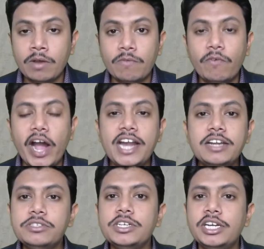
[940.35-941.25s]
why
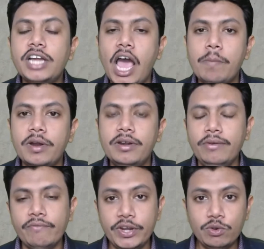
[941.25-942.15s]
doesn't it happen
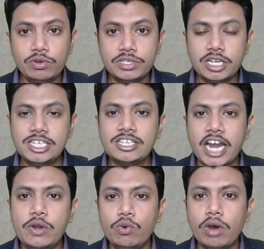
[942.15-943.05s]
when you just
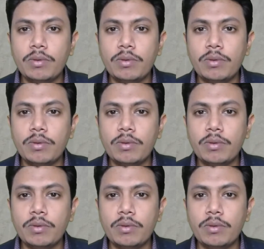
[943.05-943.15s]
try to